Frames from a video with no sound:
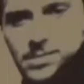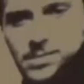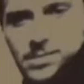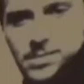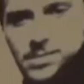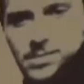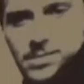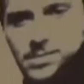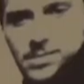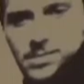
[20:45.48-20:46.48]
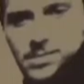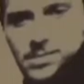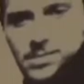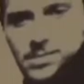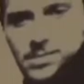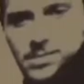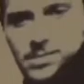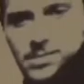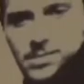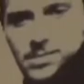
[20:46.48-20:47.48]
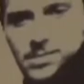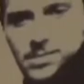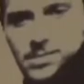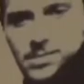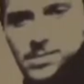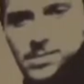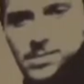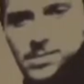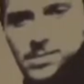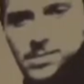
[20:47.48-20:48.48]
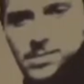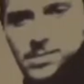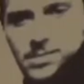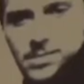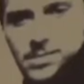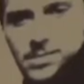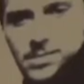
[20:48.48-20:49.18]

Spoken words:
This person isn't speaking.